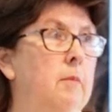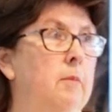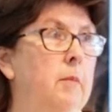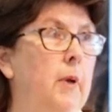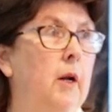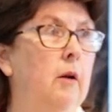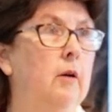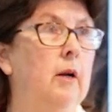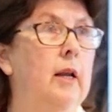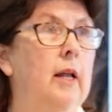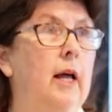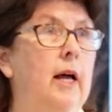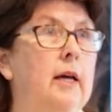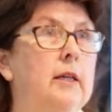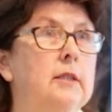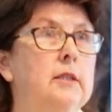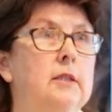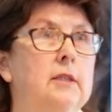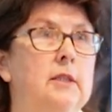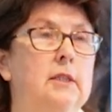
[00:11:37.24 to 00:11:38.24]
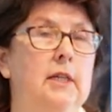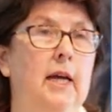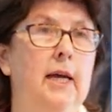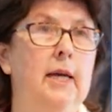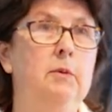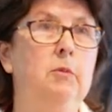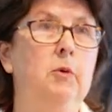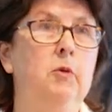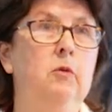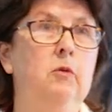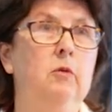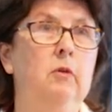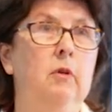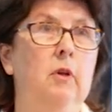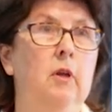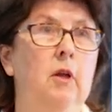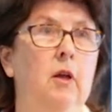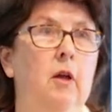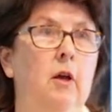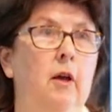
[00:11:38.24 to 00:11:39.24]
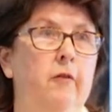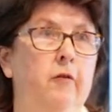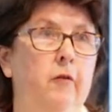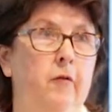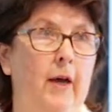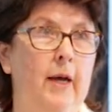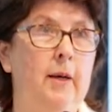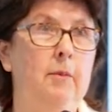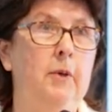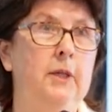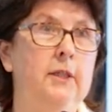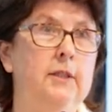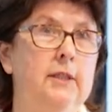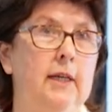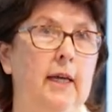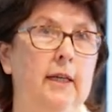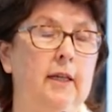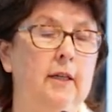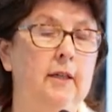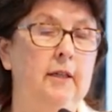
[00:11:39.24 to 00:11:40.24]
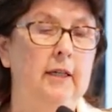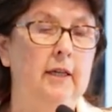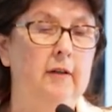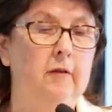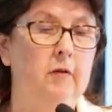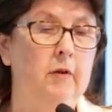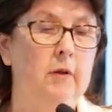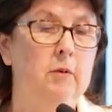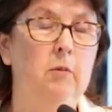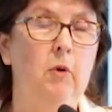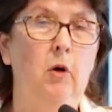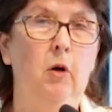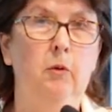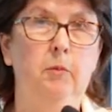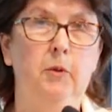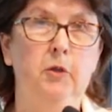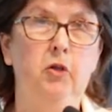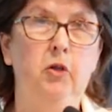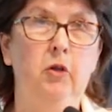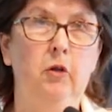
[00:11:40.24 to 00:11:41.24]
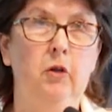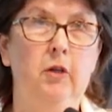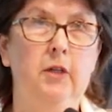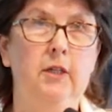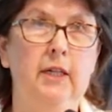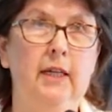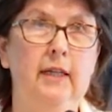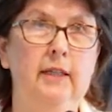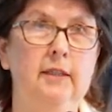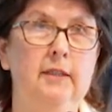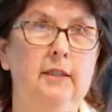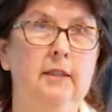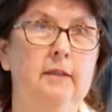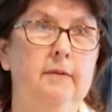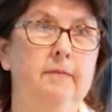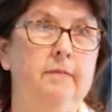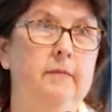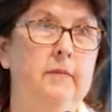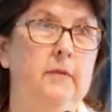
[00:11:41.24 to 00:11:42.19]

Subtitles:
middle-class, stable families that can give them opportunities.